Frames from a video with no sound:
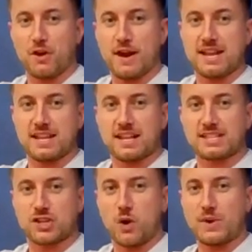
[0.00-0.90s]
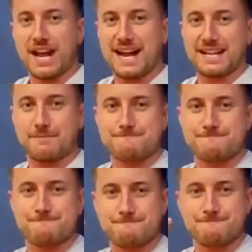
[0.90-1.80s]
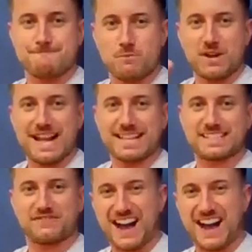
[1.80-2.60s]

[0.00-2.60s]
All right? Let's go. We got it. We got this.